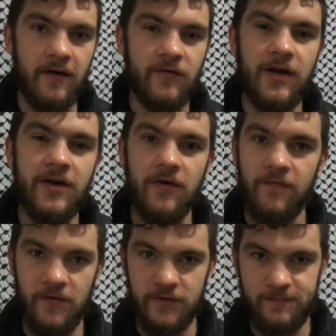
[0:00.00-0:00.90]
if you're getting your
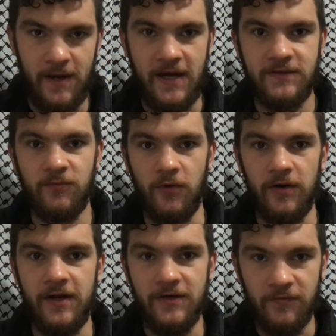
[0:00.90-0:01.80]
first passport
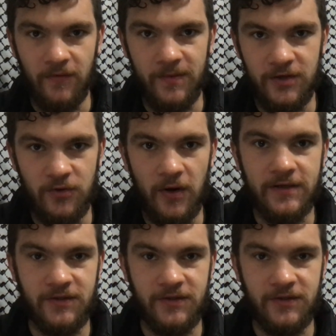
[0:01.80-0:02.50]
and you're from the US,